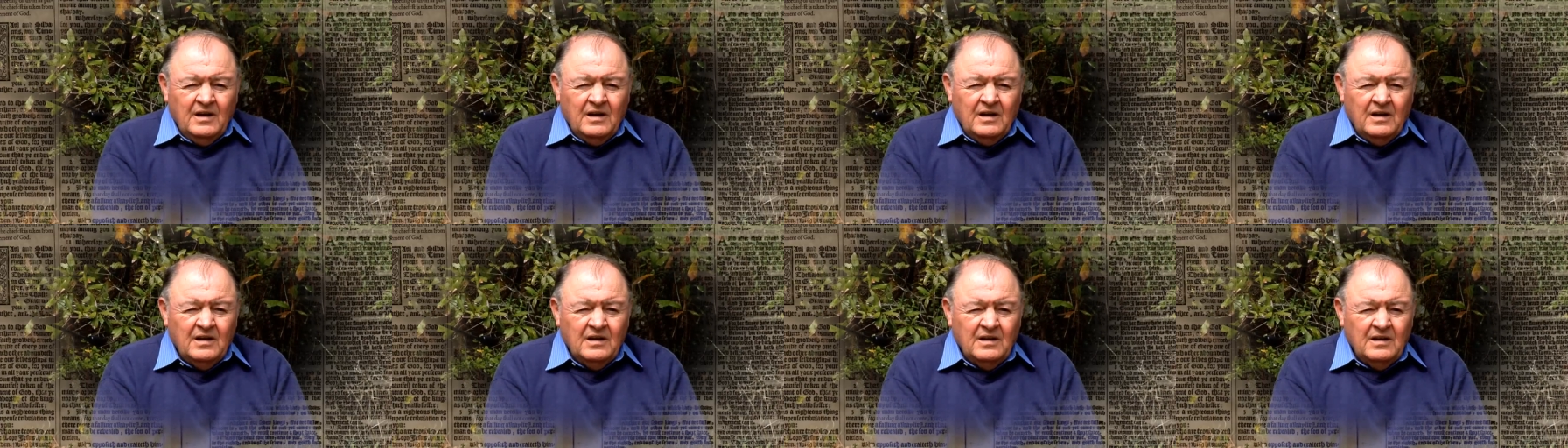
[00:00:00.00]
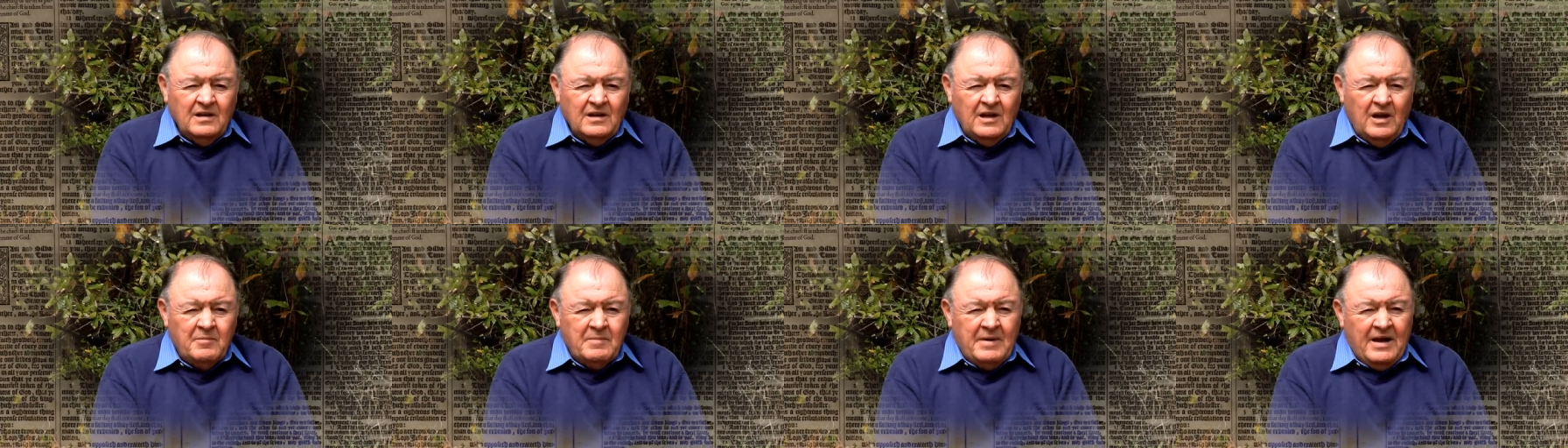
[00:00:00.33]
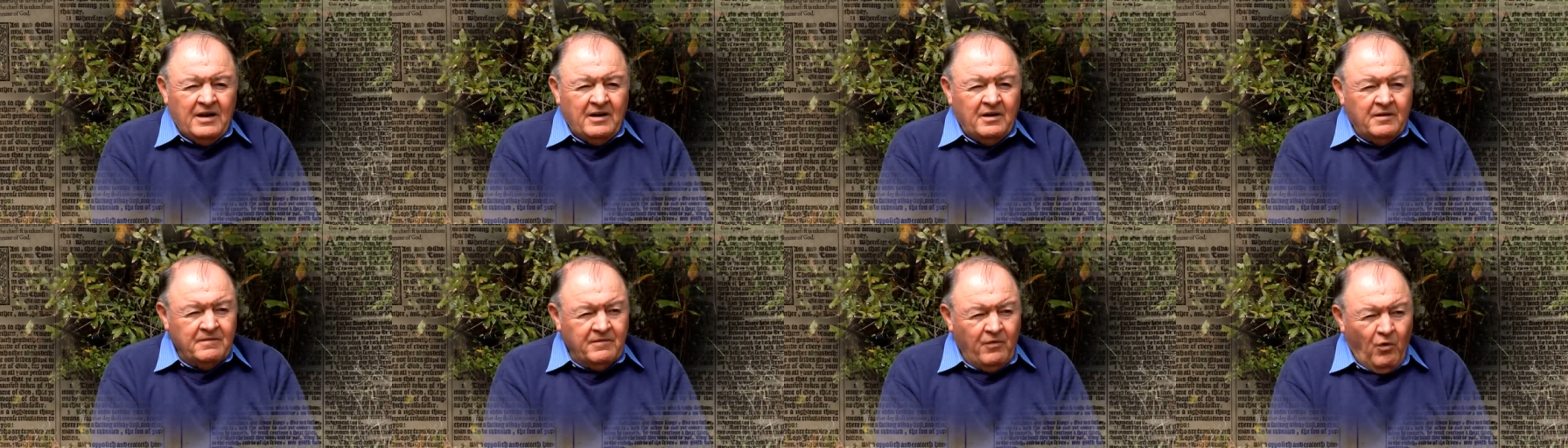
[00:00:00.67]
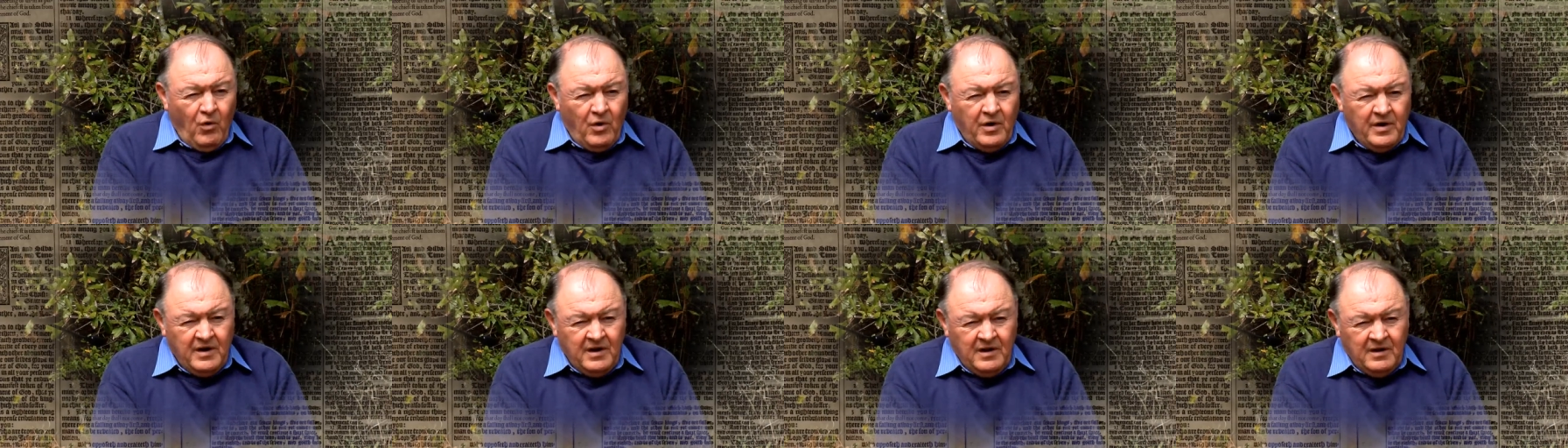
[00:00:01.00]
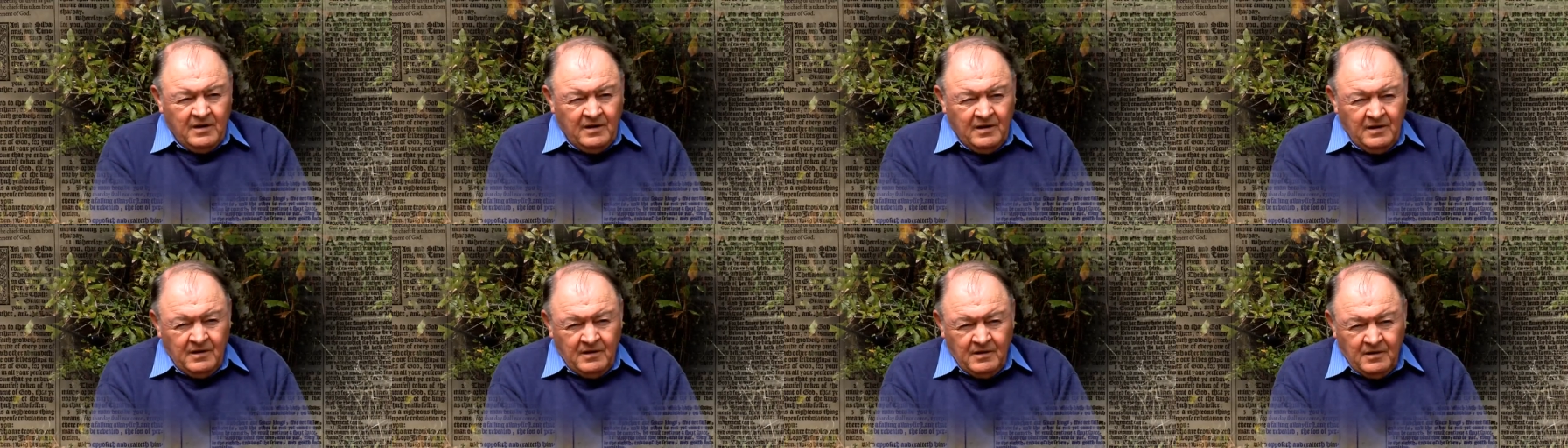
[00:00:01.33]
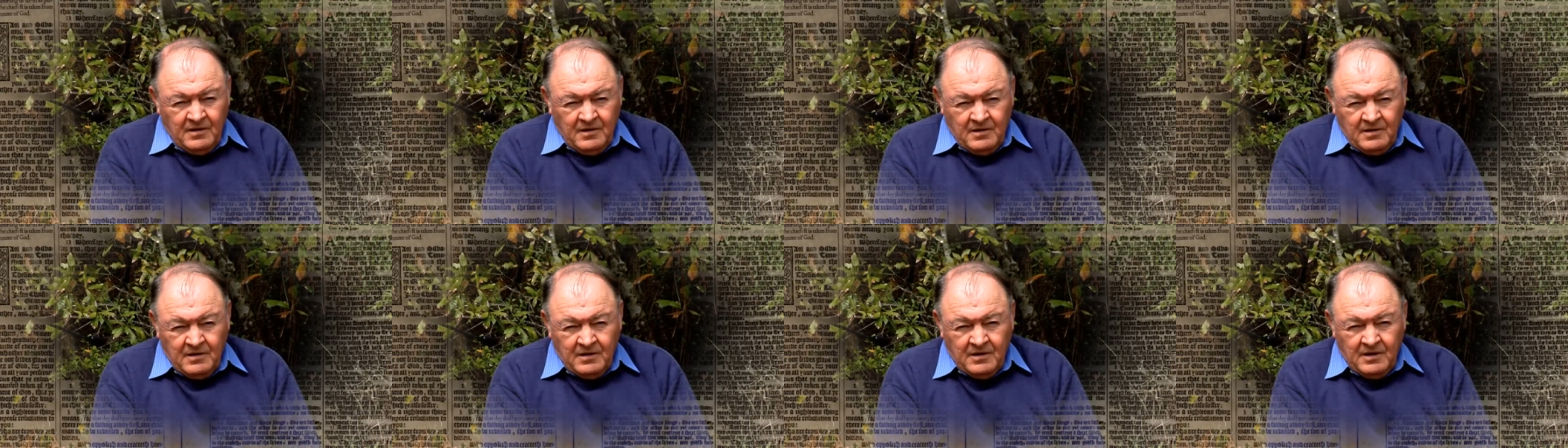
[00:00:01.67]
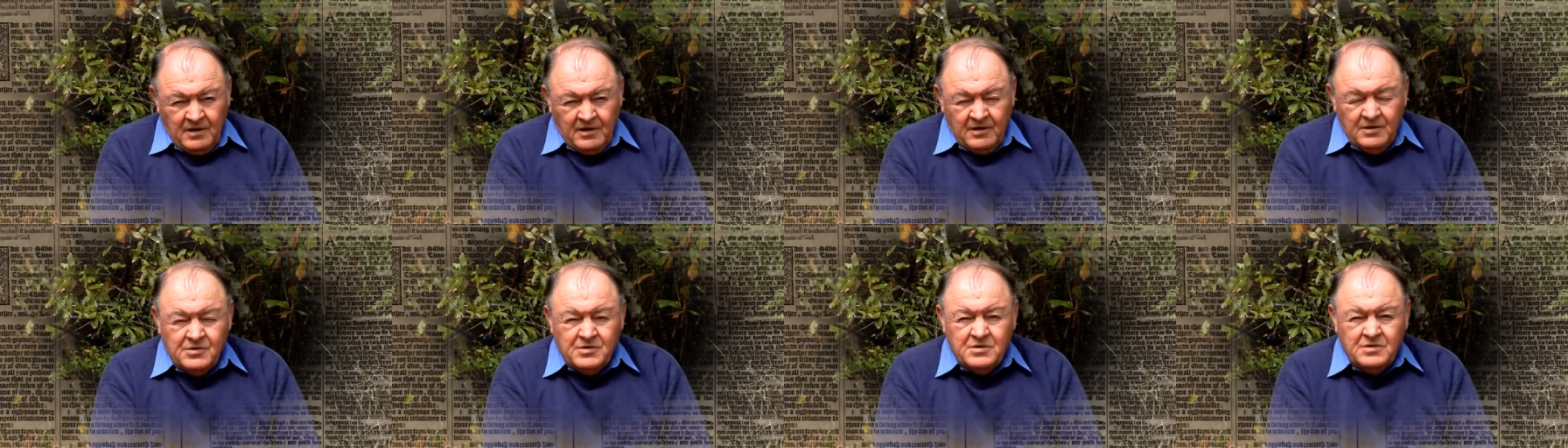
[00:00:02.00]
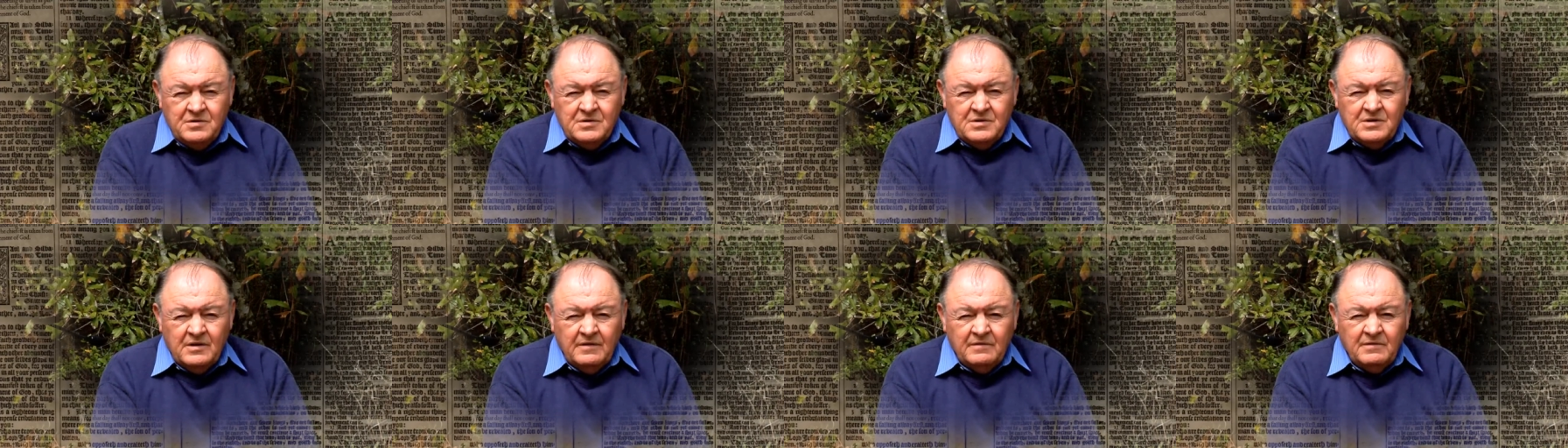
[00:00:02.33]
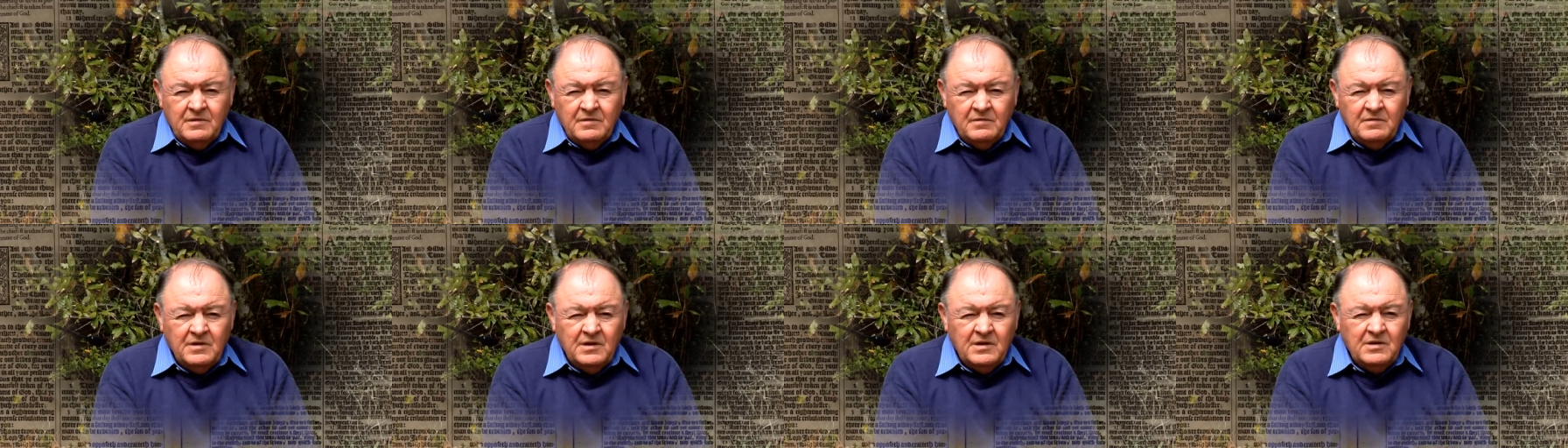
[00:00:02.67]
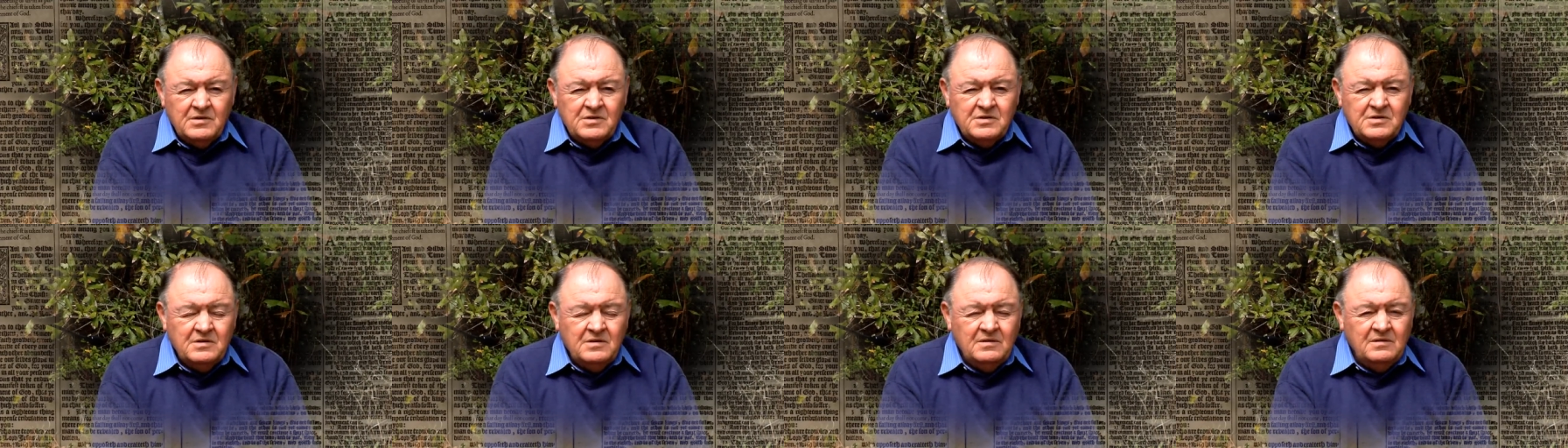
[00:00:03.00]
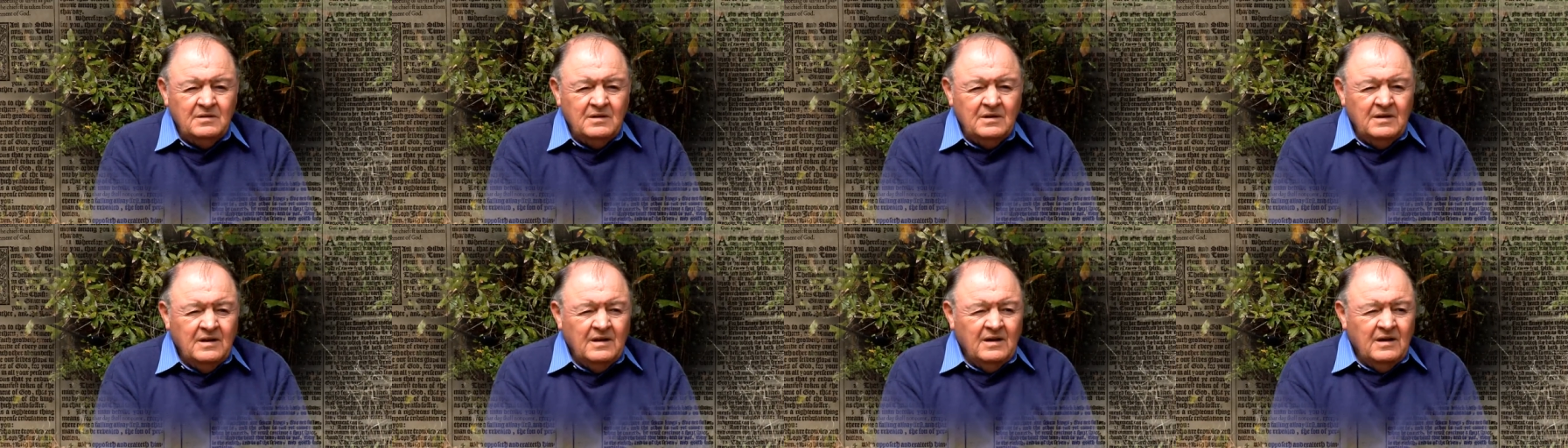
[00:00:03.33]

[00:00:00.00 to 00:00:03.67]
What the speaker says: about avoiding the issues of division.